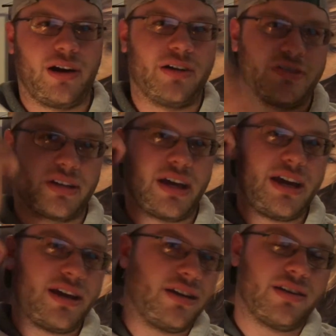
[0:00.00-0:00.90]
I was like,
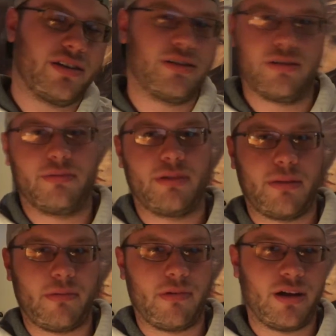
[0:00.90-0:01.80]
hey, you know, blah
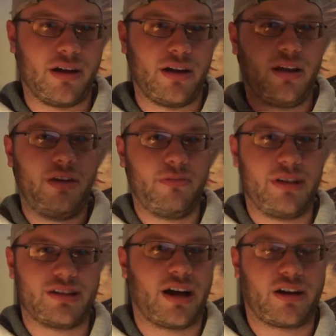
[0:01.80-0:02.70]
blah blah. We
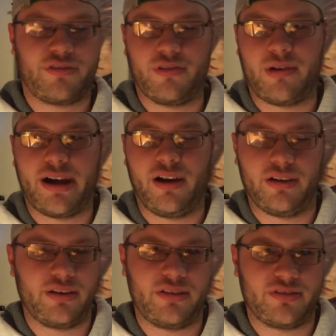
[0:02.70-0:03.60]
talked for a while,
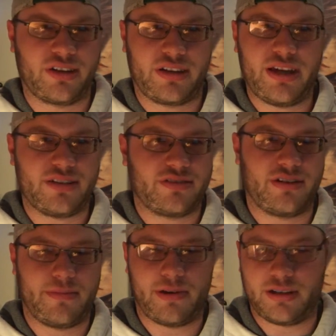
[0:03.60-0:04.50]
and he's like, yeah, sorry
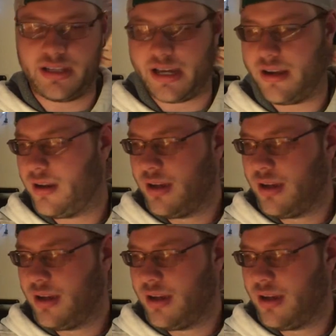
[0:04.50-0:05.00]
about that.